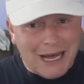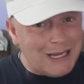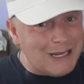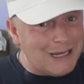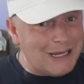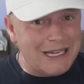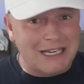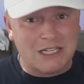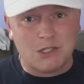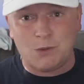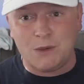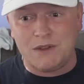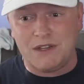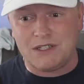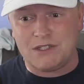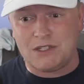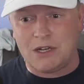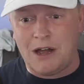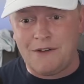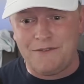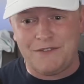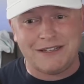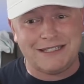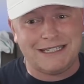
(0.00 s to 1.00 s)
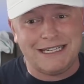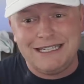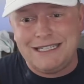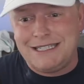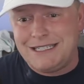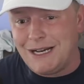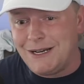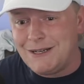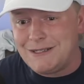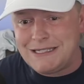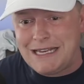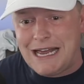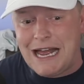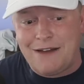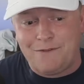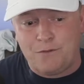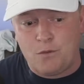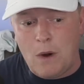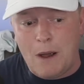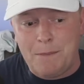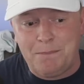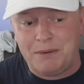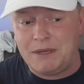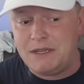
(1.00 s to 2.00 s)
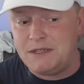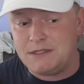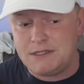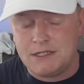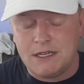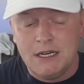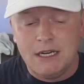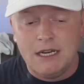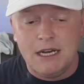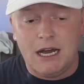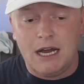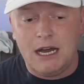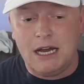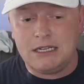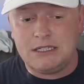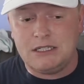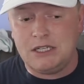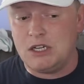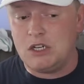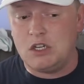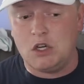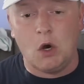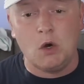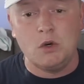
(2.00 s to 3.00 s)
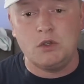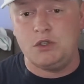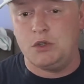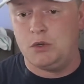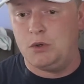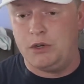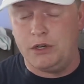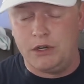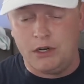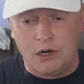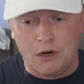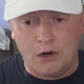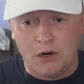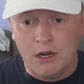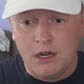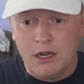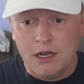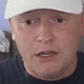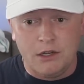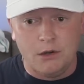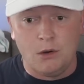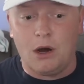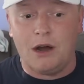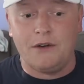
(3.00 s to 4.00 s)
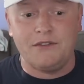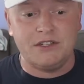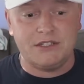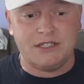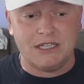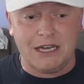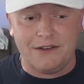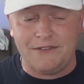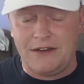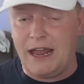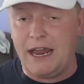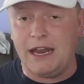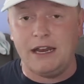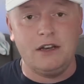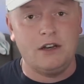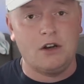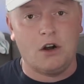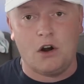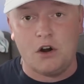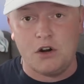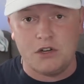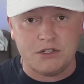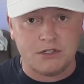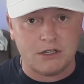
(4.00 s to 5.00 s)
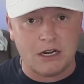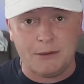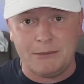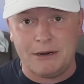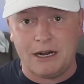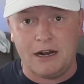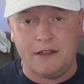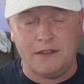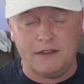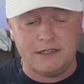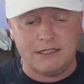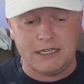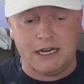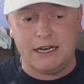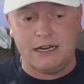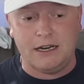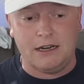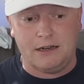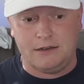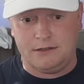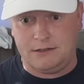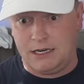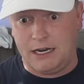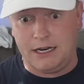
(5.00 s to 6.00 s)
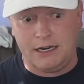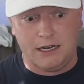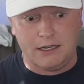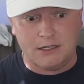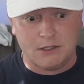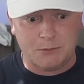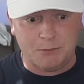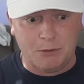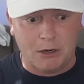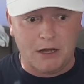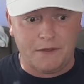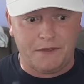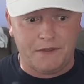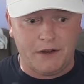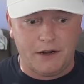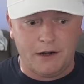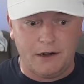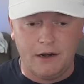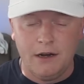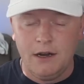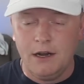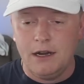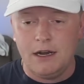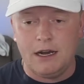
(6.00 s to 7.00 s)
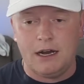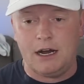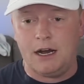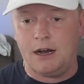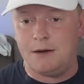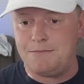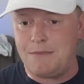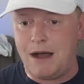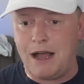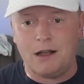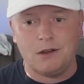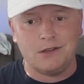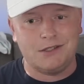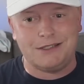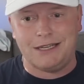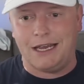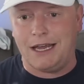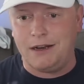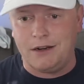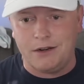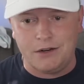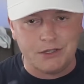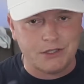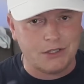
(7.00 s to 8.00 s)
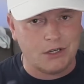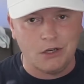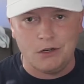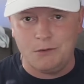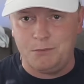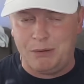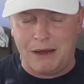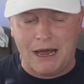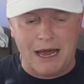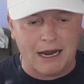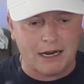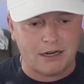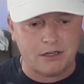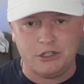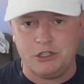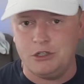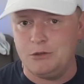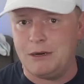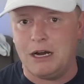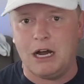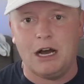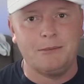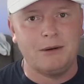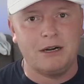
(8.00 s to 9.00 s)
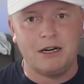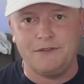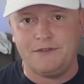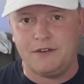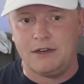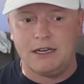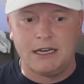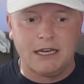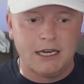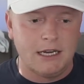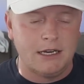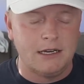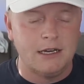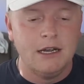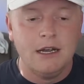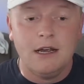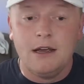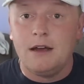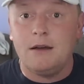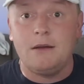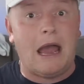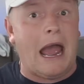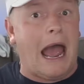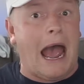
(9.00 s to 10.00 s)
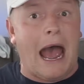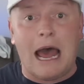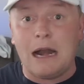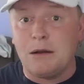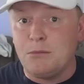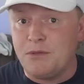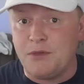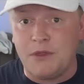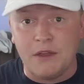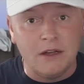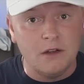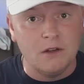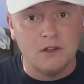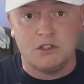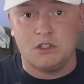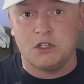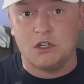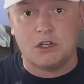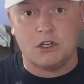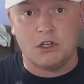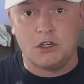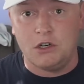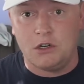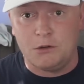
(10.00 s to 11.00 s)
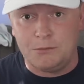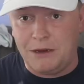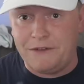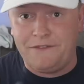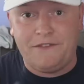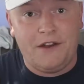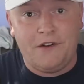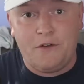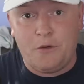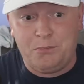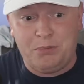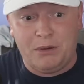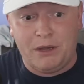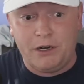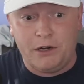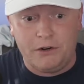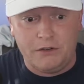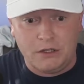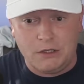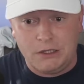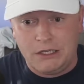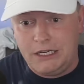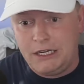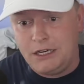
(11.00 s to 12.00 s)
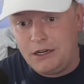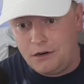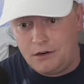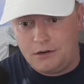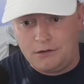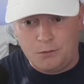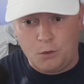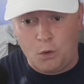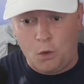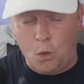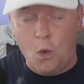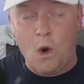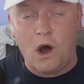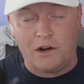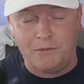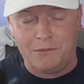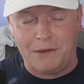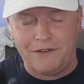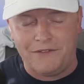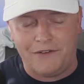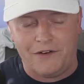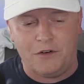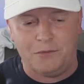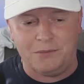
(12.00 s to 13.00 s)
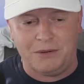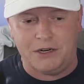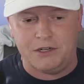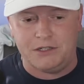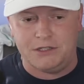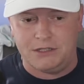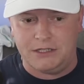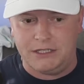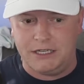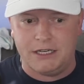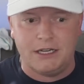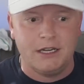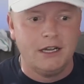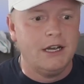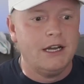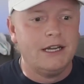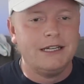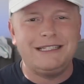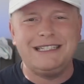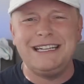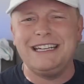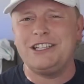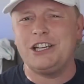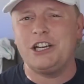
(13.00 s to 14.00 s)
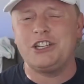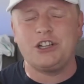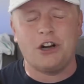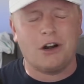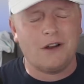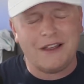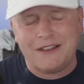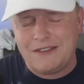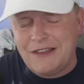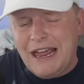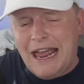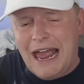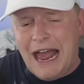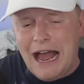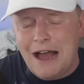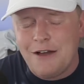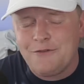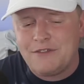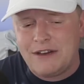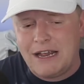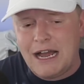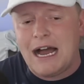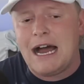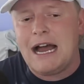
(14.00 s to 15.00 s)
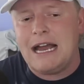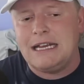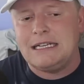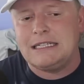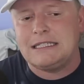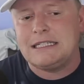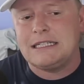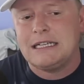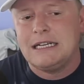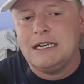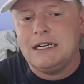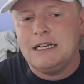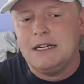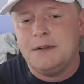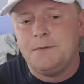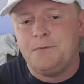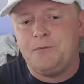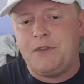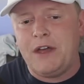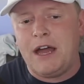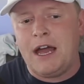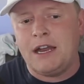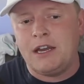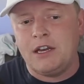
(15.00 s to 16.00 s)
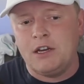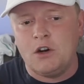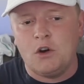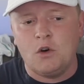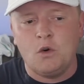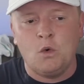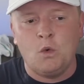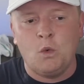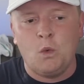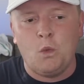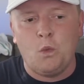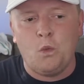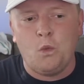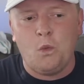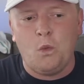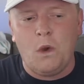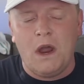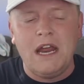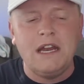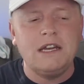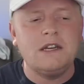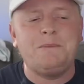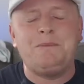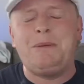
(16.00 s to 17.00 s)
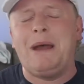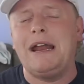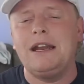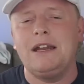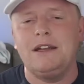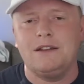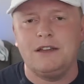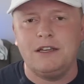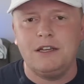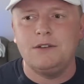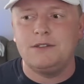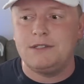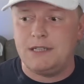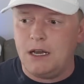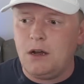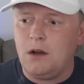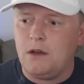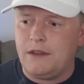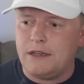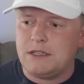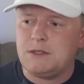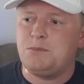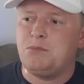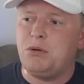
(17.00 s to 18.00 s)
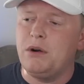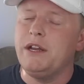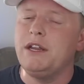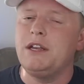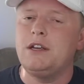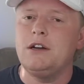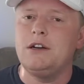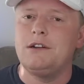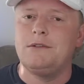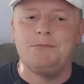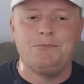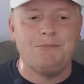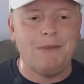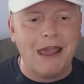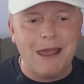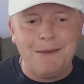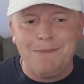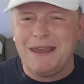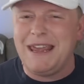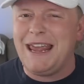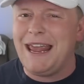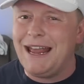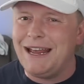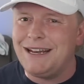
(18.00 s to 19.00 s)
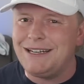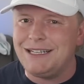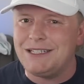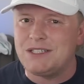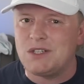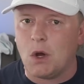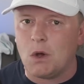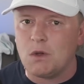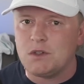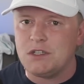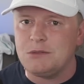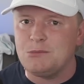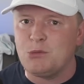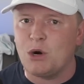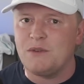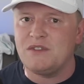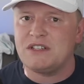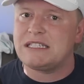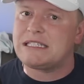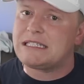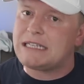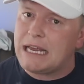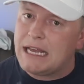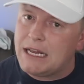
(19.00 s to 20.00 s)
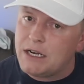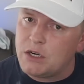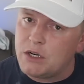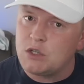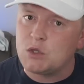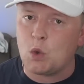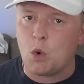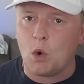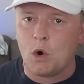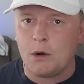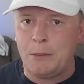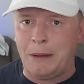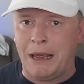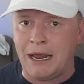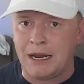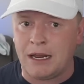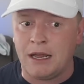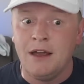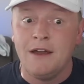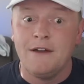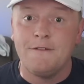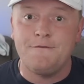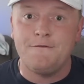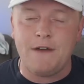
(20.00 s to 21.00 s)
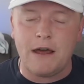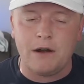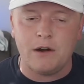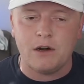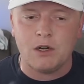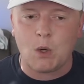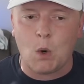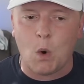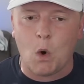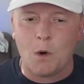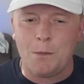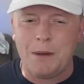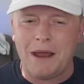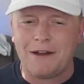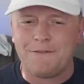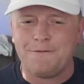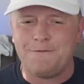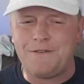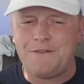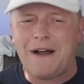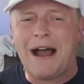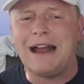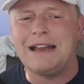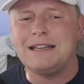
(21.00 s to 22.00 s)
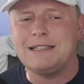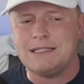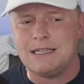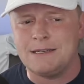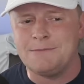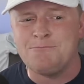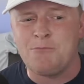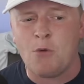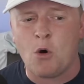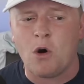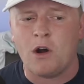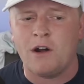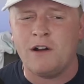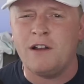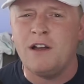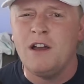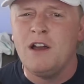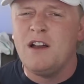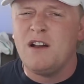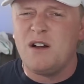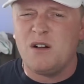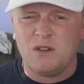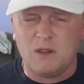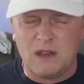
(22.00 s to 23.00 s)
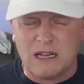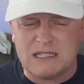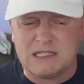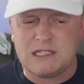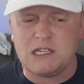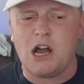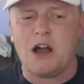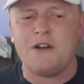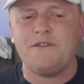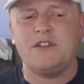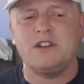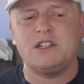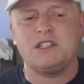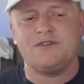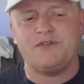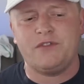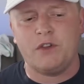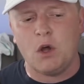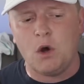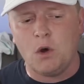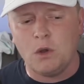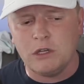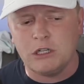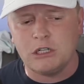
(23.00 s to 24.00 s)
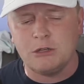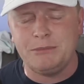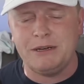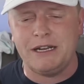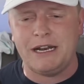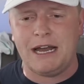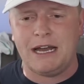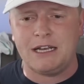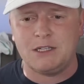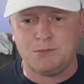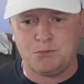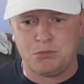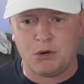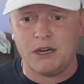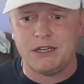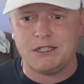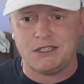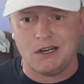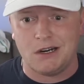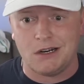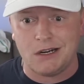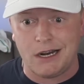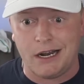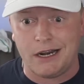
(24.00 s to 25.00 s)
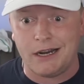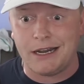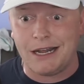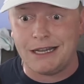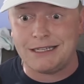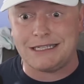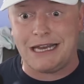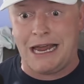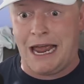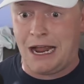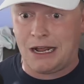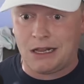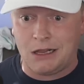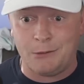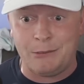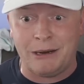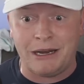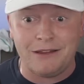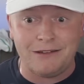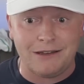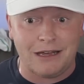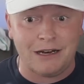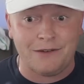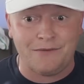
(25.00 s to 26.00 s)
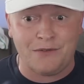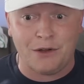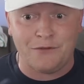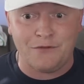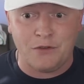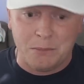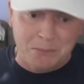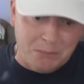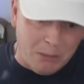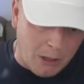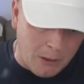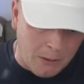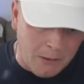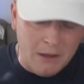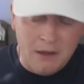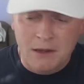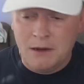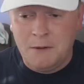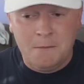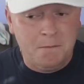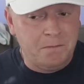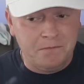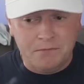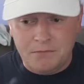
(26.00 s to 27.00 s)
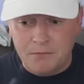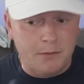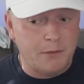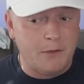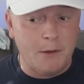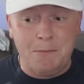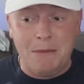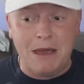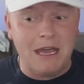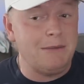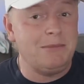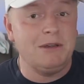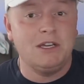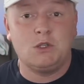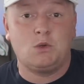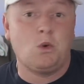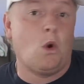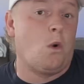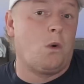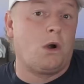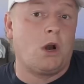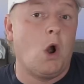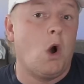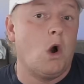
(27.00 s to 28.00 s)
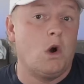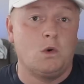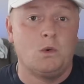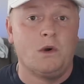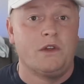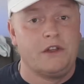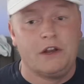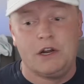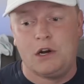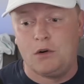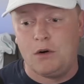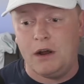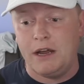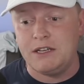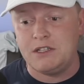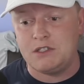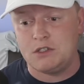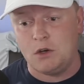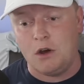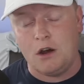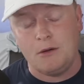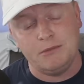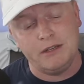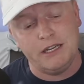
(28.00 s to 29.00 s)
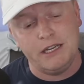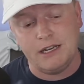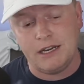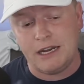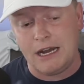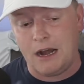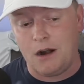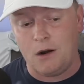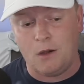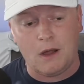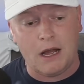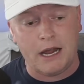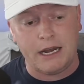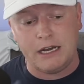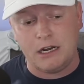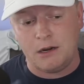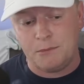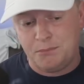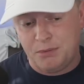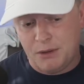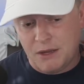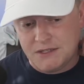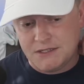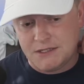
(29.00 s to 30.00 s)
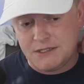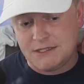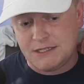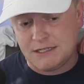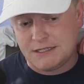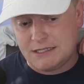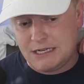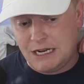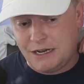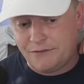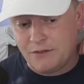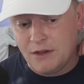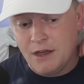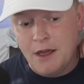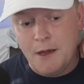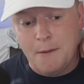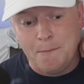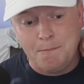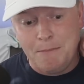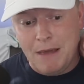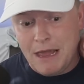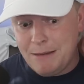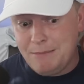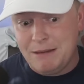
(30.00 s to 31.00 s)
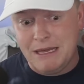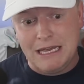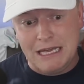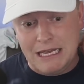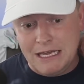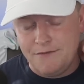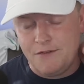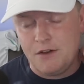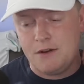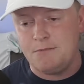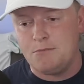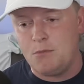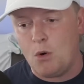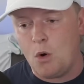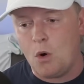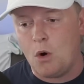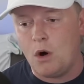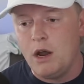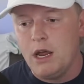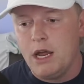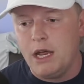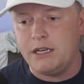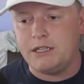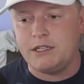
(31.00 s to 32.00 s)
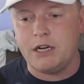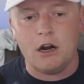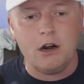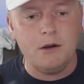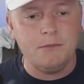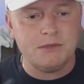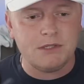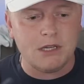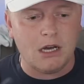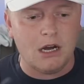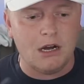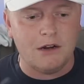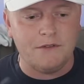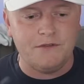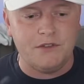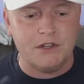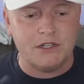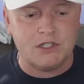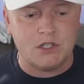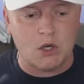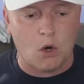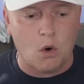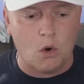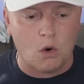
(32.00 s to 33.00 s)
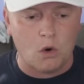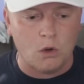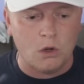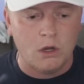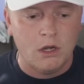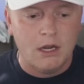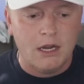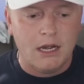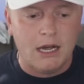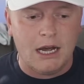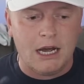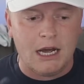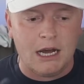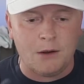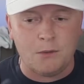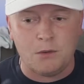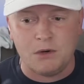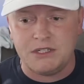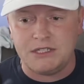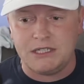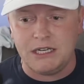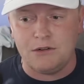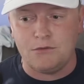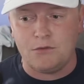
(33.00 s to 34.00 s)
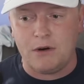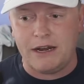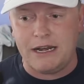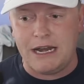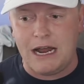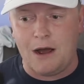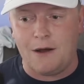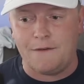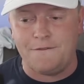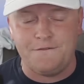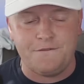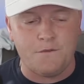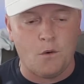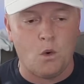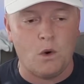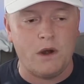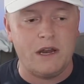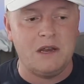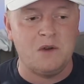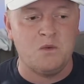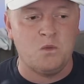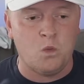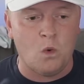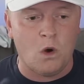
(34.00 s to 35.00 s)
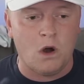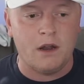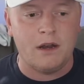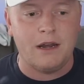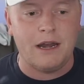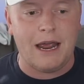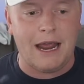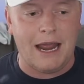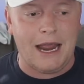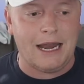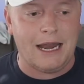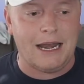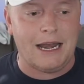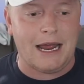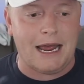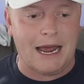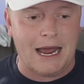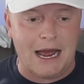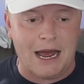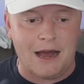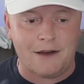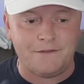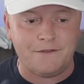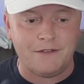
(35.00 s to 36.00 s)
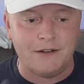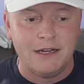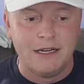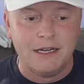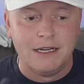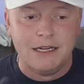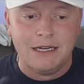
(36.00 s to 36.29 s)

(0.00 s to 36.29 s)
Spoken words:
clicks with this offense. He does have weapons to go to. You obviously have Hayden Hurst coming out of the tight end spot there. Miles Sanders, good back. Chuba Hubbard if you need. Adam Thielen's looking good. My favorite player in the league, or one of my favorite players in the league. DJ Chark. Like, they have guys that, independently you'd say, oh, that's pretty good. Maybe Andy Dalton, more of a standard quarterback, veteran quarterback, finds them more and lets the offense flow a little bit as Bryce Young kind of gets acclimated to NFL football. The maybe is what we're going with here, right? So I'm leaning Carolina here, plus the 6.5, maybe even more. In terms of the total, we're sitting right now at 41.5.